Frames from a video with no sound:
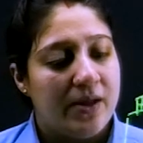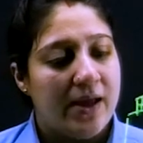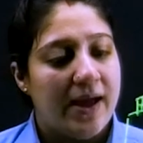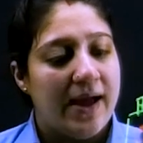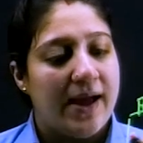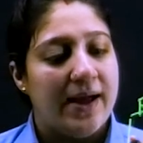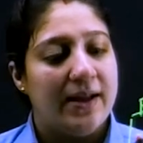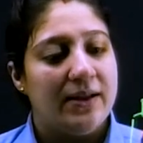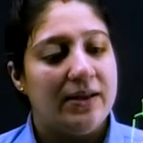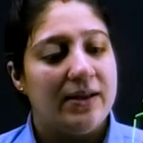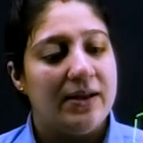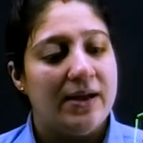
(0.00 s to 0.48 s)

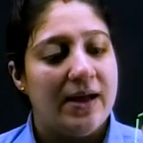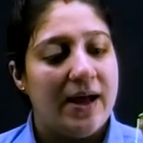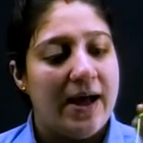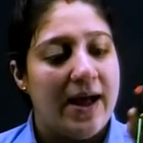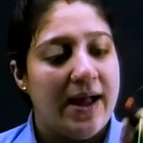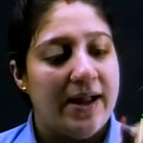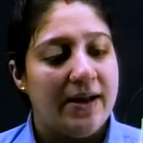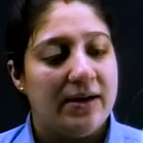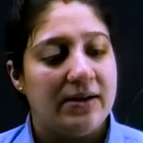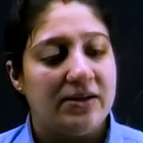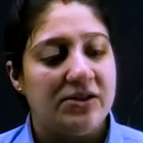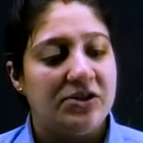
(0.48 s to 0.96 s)
and the
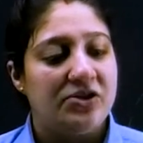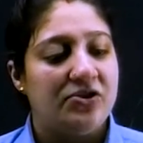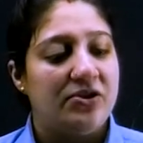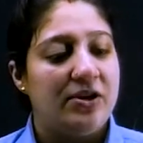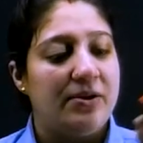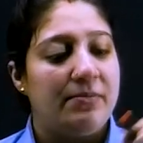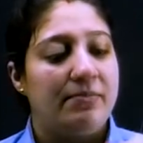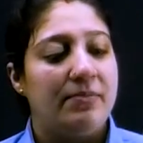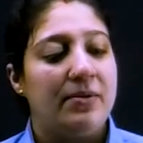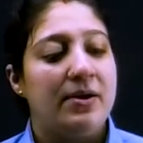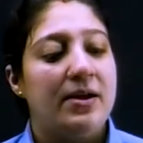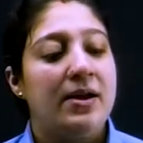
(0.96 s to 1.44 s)
iron
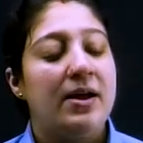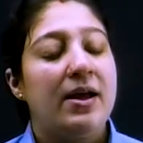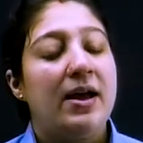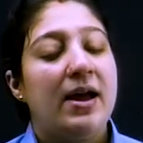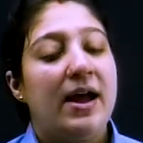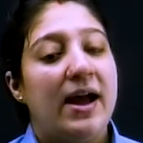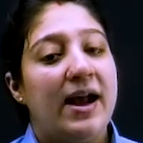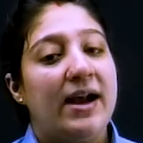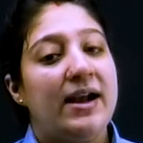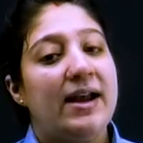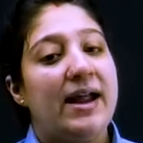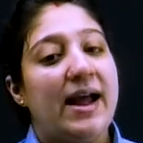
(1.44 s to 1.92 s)
strip,
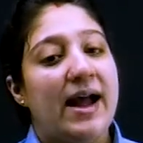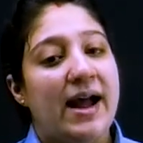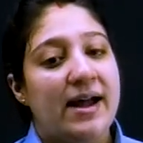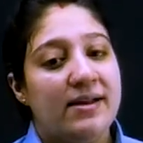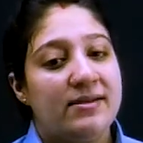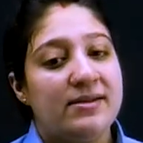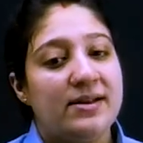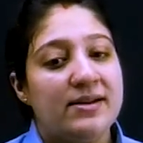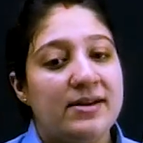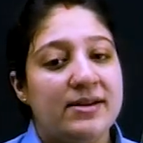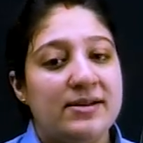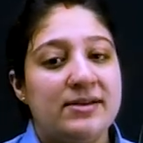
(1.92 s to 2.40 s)
and
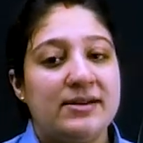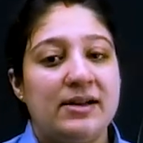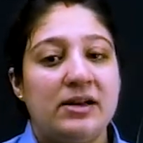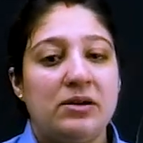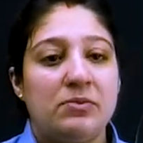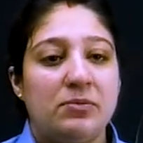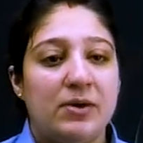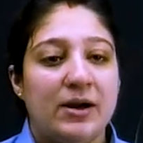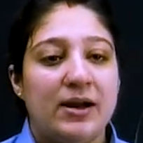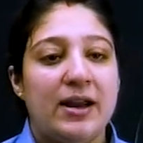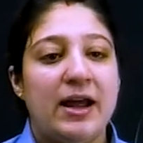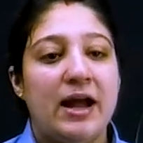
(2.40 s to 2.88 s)
as a
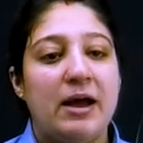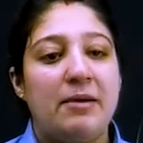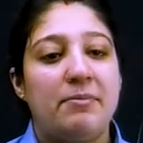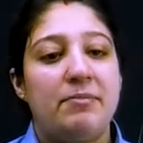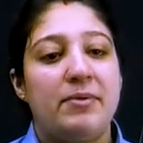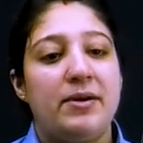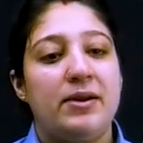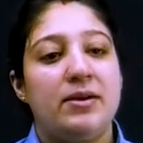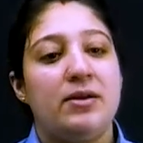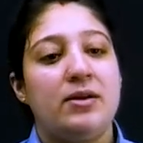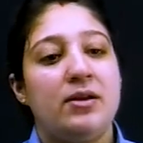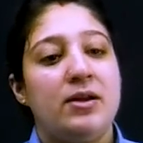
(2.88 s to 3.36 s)
result, what
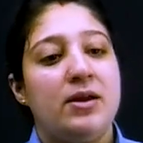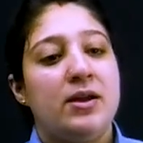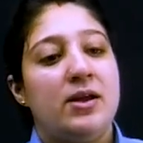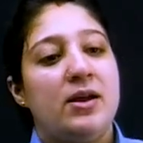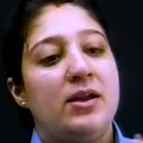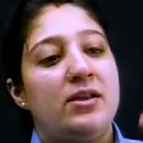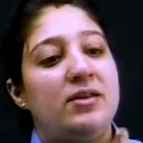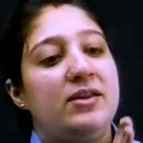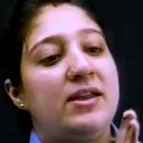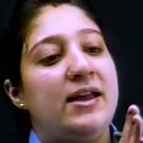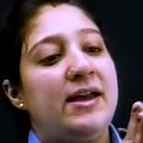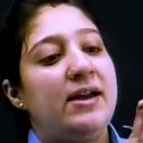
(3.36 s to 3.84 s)
happened?
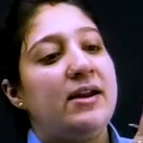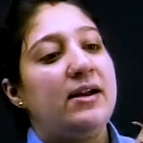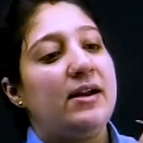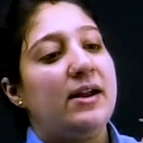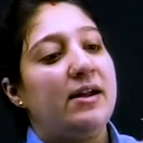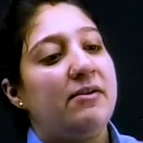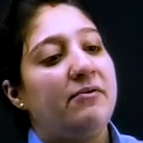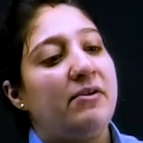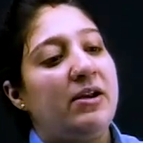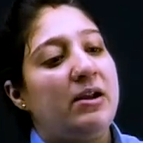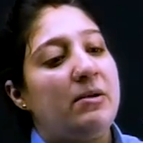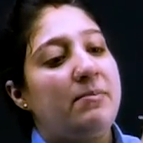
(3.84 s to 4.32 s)
There
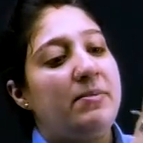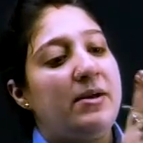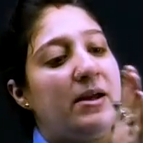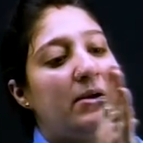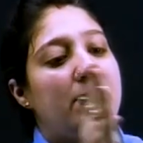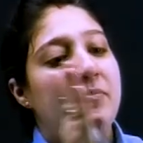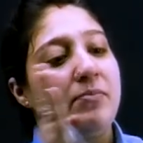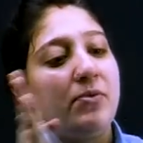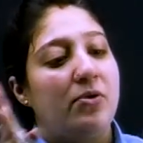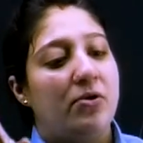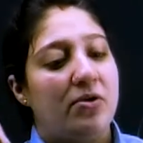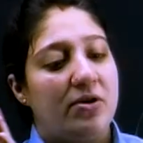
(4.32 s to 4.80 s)
will be
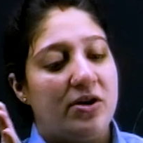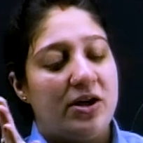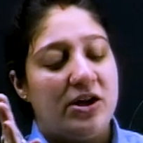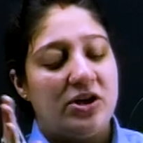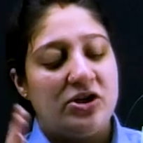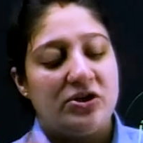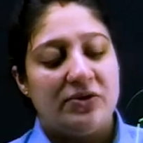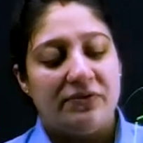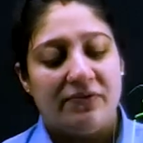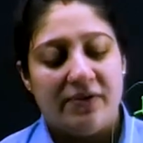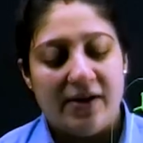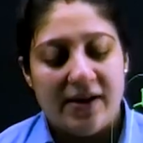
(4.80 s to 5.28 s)
a
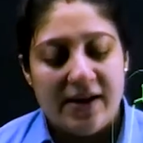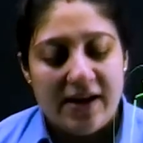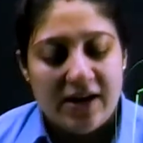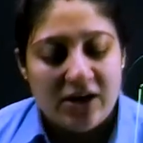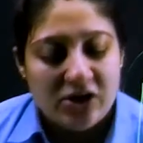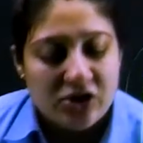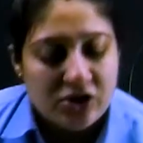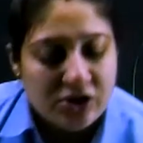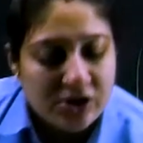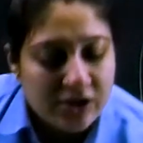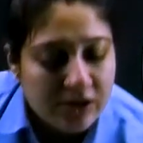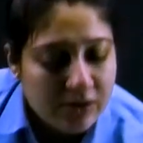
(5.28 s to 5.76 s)
blockage of
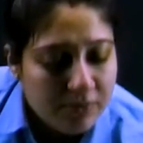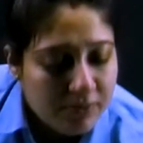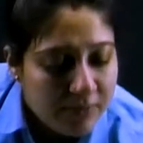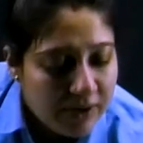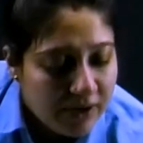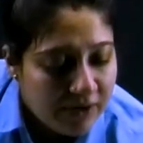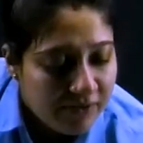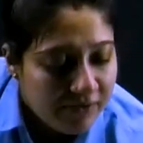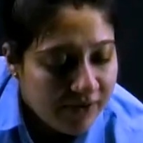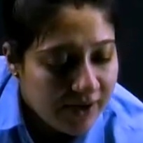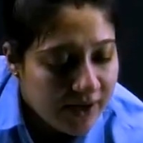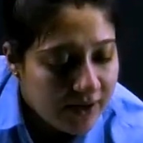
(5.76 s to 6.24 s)
connection
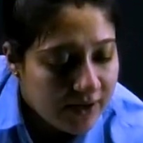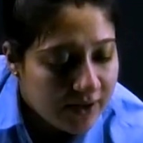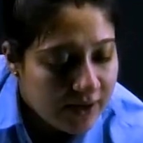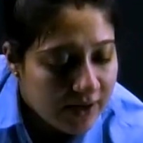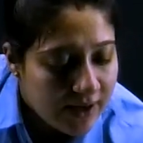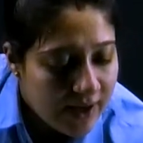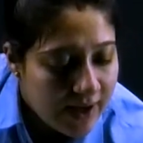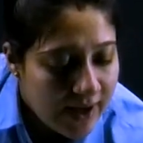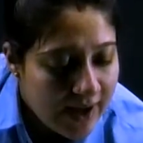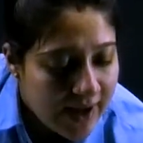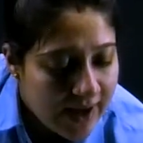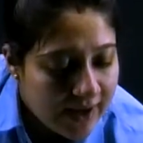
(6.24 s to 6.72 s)
between
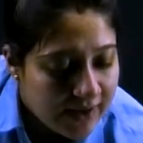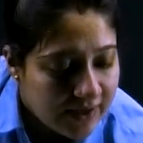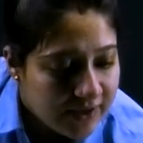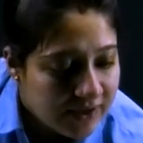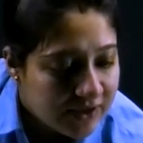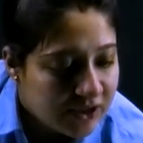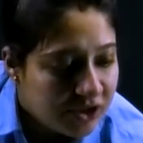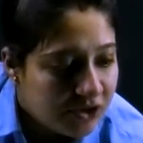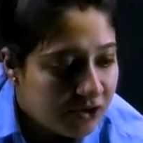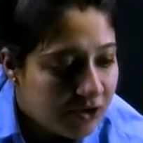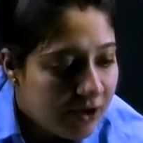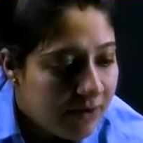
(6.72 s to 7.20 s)
the
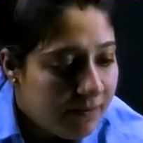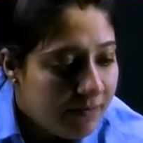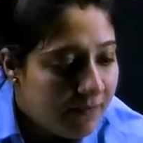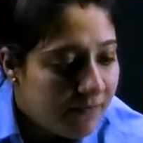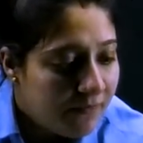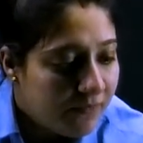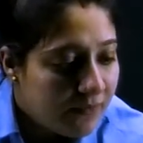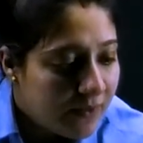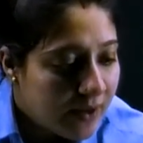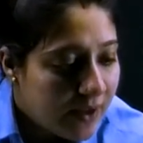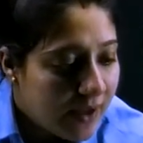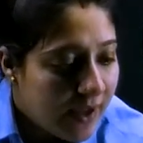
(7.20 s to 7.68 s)
iron strip
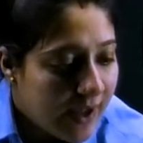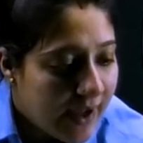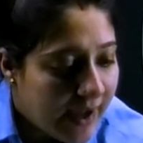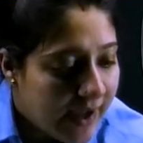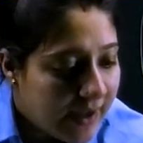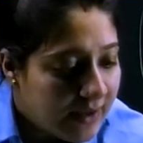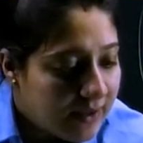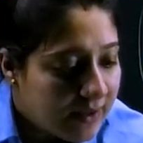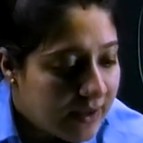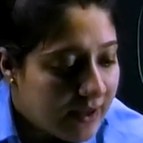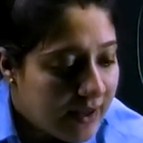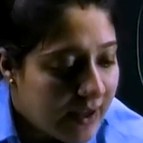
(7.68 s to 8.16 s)

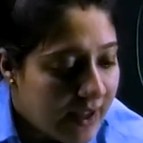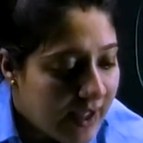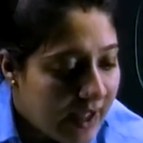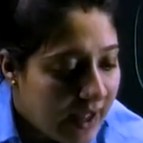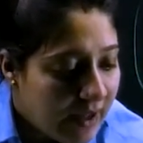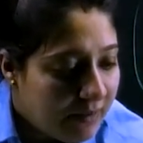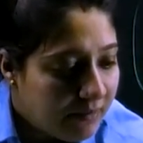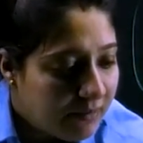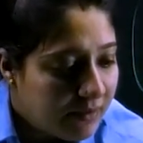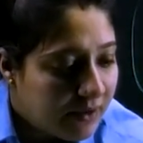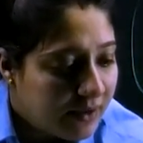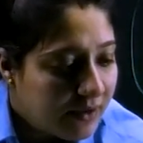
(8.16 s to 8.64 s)
and the
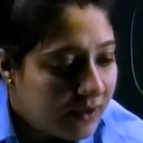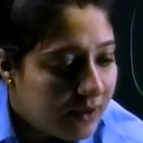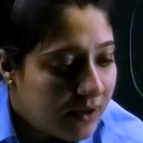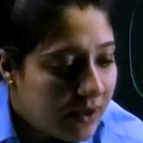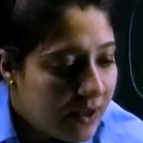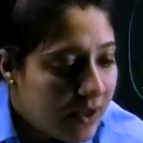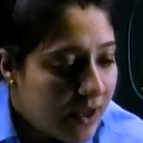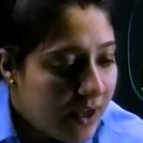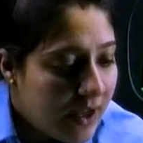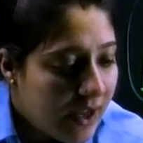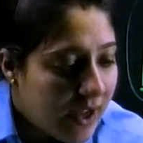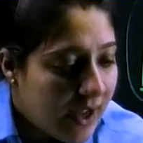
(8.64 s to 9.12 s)
hammer,
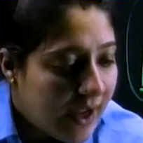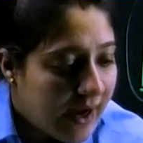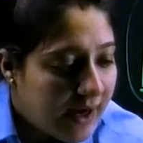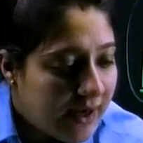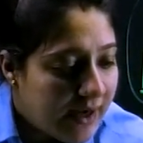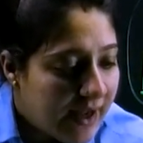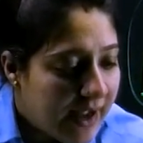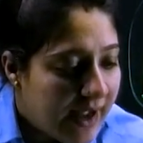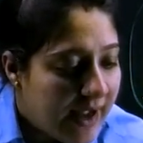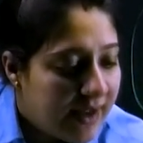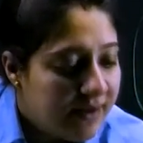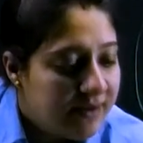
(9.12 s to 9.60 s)

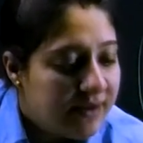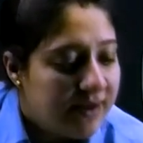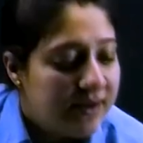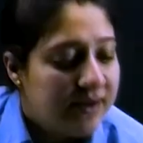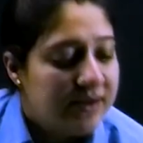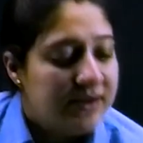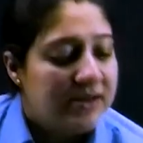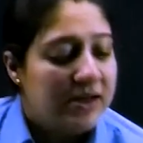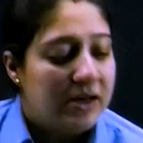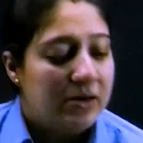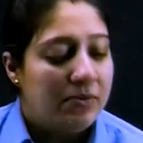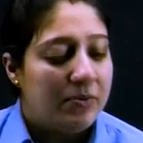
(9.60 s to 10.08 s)
and as a
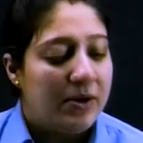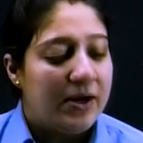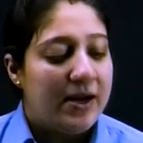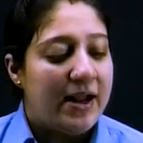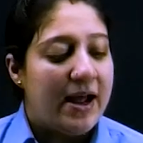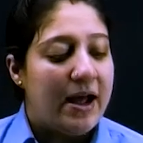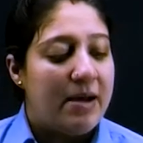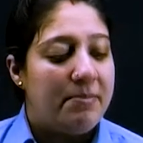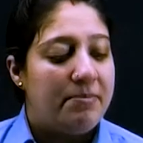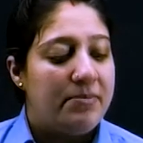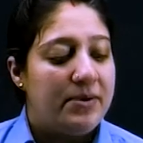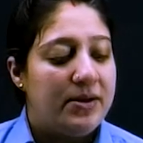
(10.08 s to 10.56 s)
result, what
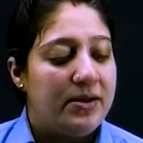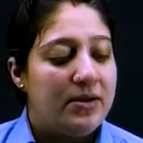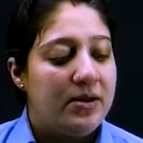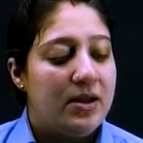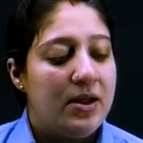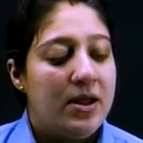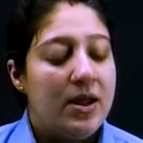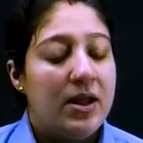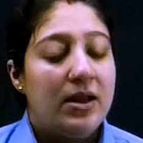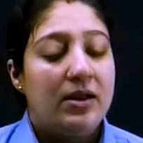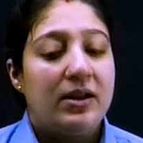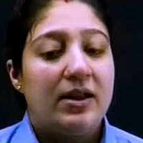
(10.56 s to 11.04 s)
happened?
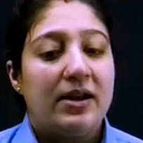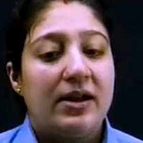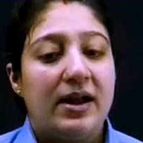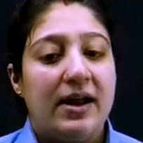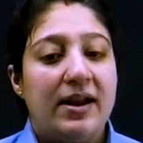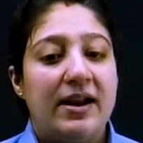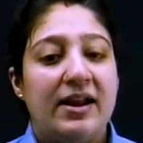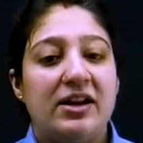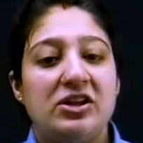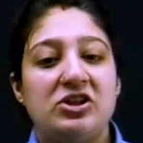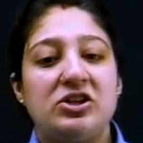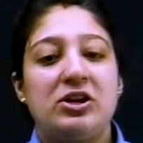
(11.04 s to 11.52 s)
The
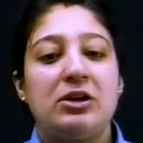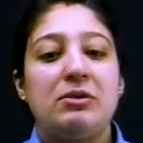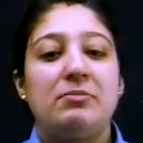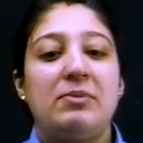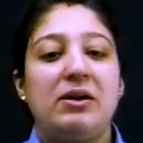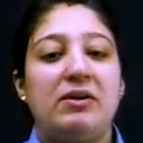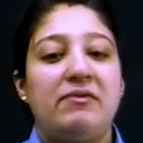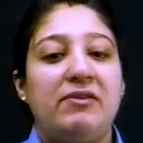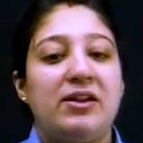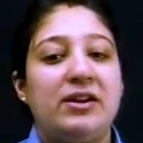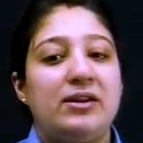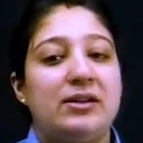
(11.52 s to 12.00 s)
connection
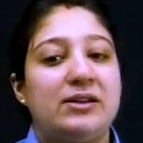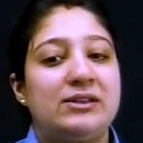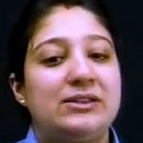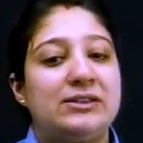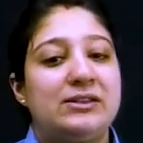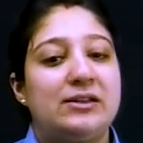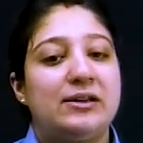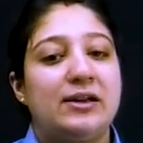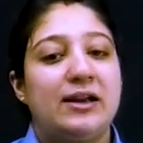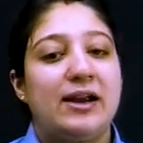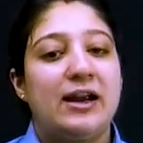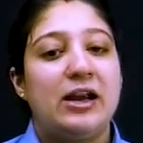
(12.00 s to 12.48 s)
between the
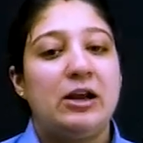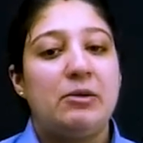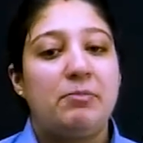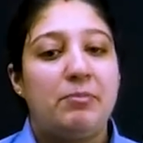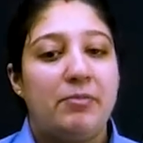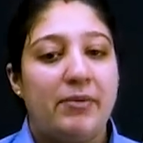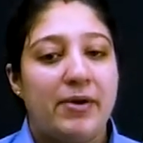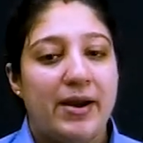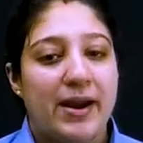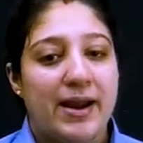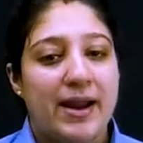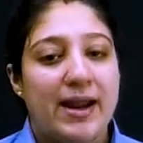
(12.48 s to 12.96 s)
circuit
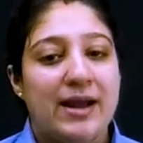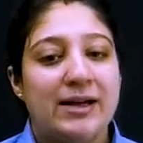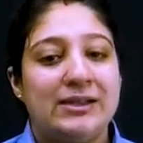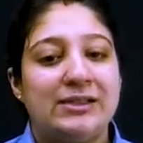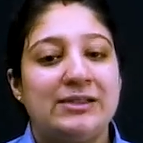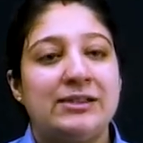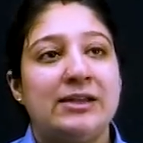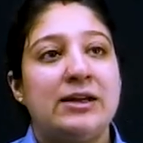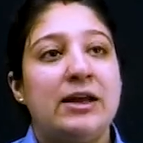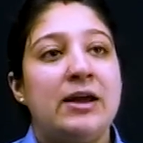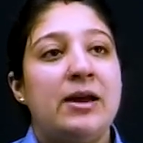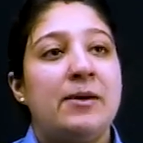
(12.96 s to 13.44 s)

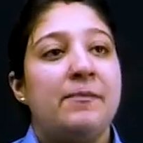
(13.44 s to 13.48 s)
breaks,